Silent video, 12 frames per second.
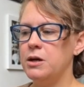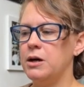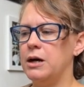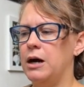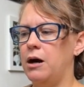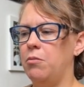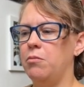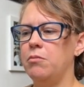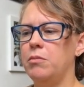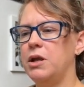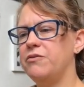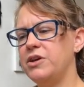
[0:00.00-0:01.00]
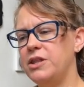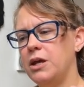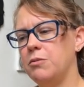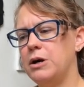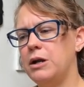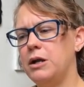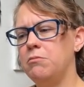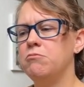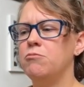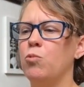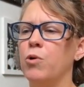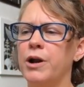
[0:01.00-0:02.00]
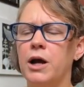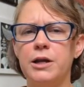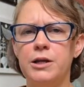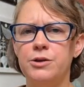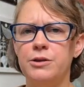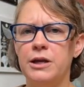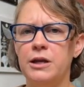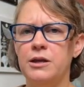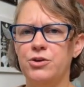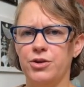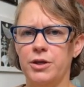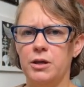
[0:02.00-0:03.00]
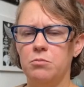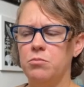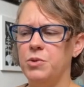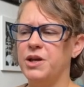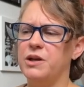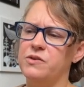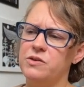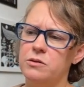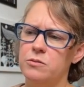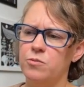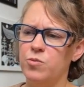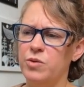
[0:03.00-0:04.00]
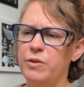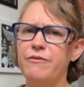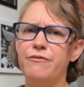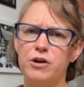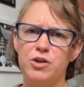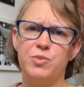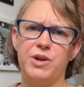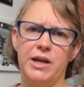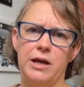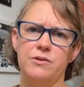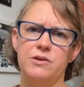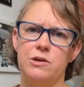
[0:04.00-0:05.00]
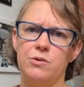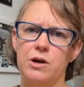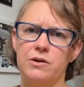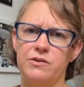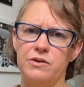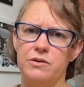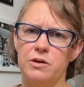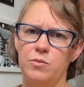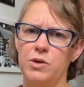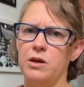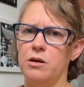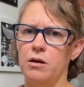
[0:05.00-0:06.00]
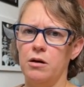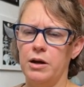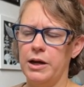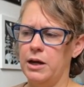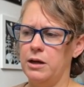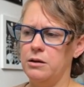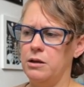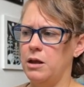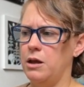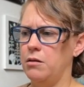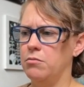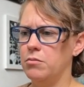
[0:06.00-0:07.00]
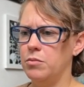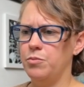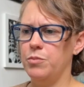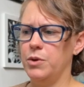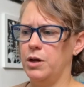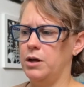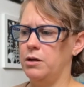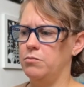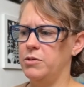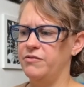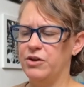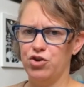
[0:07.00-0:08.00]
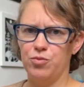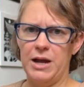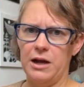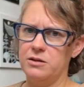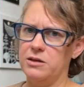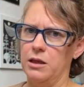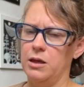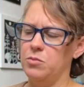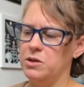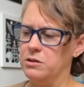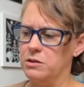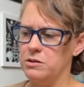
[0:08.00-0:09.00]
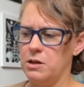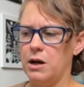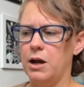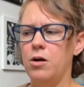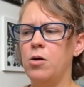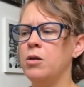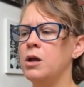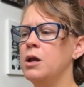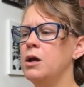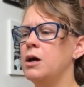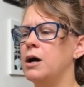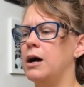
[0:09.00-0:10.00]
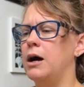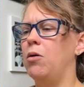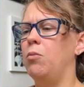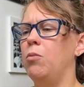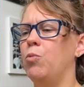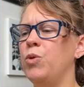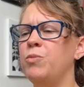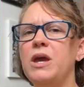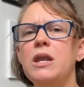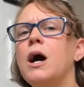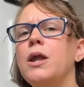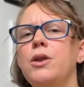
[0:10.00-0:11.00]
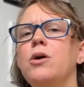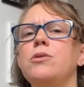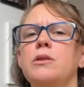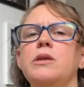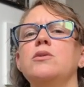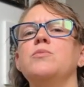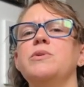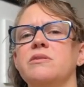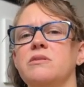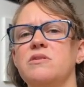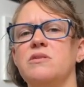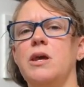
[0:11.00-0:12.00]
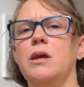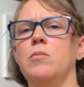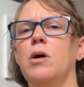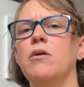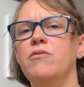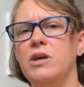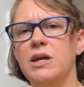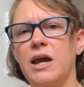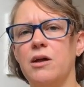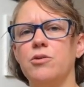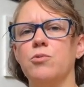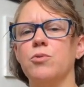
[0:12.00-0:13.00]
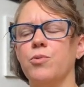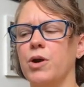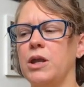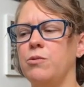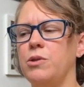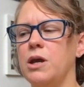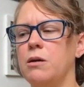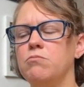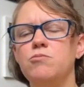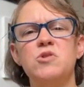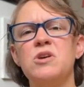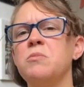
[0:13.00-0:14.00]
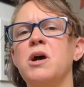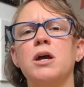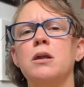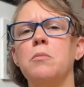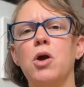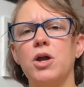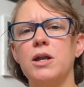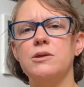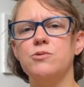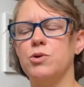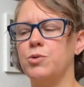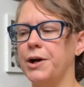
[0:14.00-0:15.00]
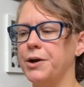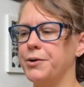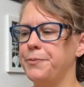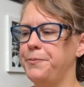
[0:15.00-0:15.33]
And if I think about it, we're not going to do that initially because when we first put accounts into our system here at the Adventure Pack selling business that I own, we may not know the legal business name of the account that we're working with yet. So I'm not going to mark it as required.